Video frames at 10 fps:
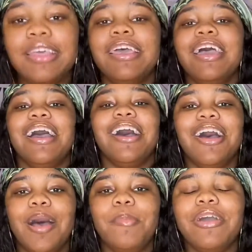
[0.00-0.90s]

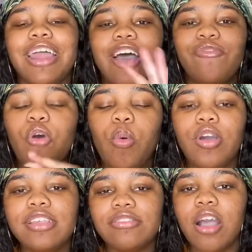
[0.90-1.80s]
I'm going to have four
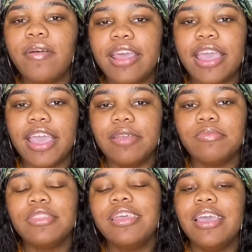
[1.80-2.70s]
words that start with an A.
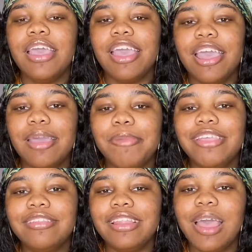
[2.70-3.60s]
And
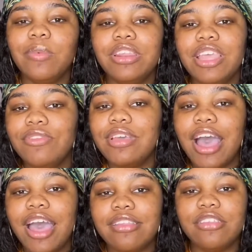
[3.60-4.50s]
basically, I'm going to give you
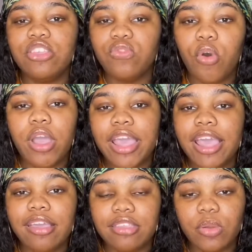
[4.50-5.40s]
guys these four
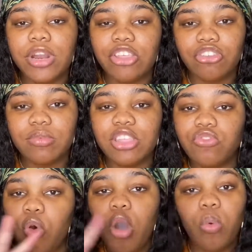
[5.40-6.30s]
A's in a relationship. These
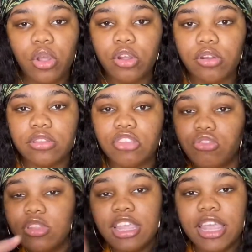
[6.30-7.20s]
four words that you
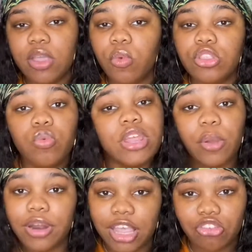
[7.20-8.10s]
need when you're in a
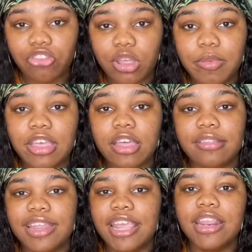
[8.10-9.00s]
relationship. Because
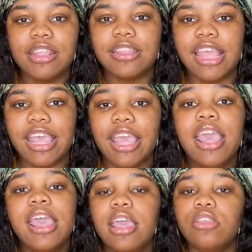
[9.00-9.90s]
at the end of the day,
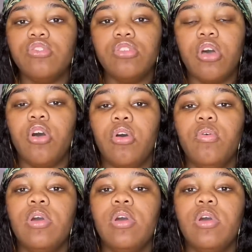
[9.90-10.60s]
you know,